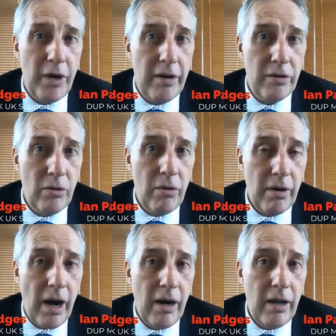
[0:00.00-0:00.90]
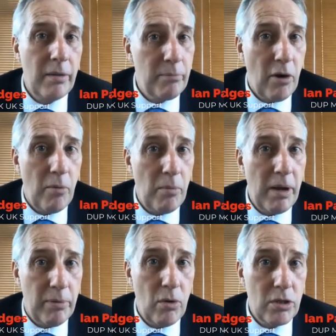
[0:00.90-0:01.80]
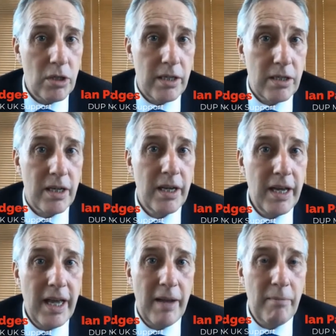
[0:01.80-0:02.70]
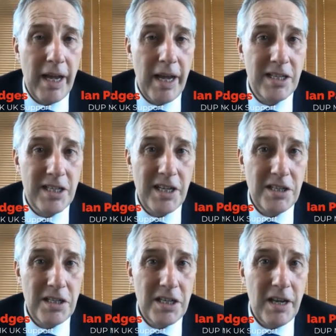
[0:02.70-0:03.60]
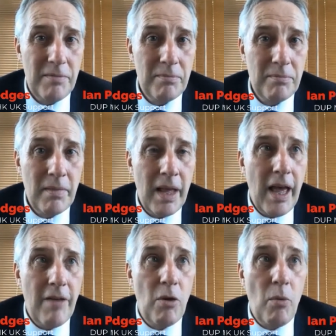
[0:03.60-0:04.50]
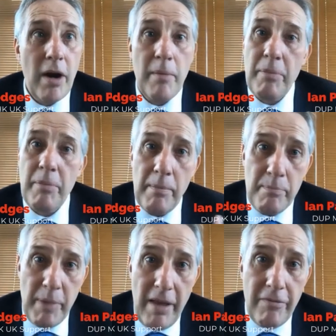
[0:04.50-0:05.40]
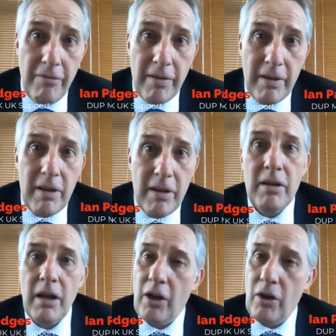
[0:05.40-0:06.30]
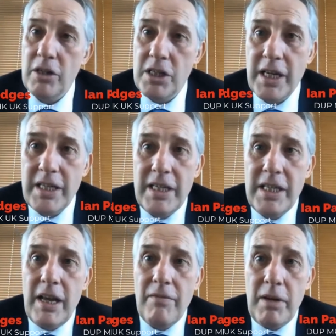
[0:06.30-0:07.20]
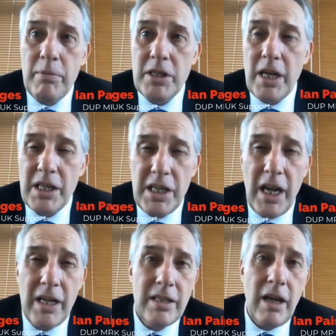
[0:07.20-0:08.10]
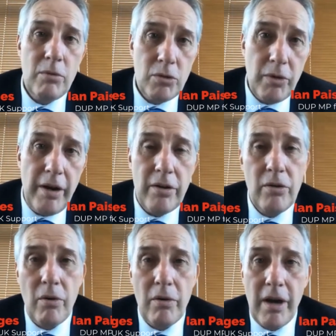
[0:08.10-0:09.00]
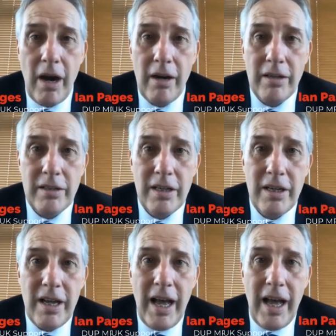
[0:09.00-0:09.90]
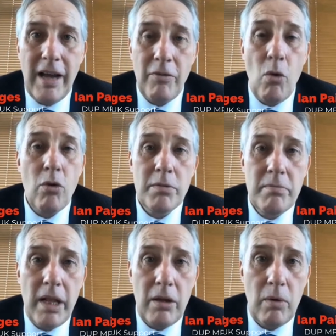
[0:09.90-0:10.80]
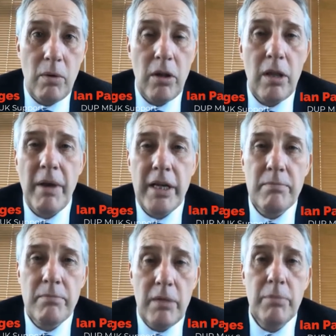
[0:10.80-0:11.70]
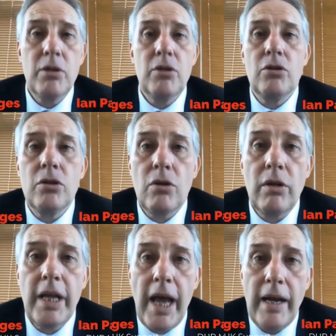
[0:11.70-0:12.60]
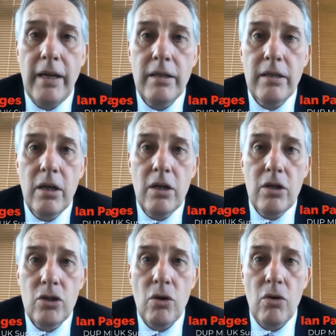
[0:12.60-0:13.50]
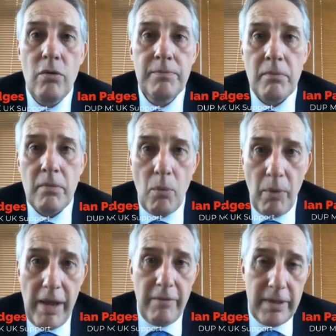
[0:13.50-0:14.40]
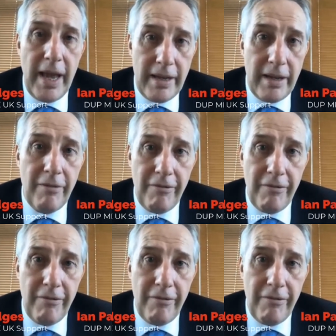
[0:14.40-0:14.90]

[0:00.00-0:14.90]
reared in Northern Ireland and probably processed in my constituency. If you were to buy beef, a good 60–70% chance that was reared in Northern Ireland. And of course, milk, we're one of the biggest milk producers on the island. So we tend to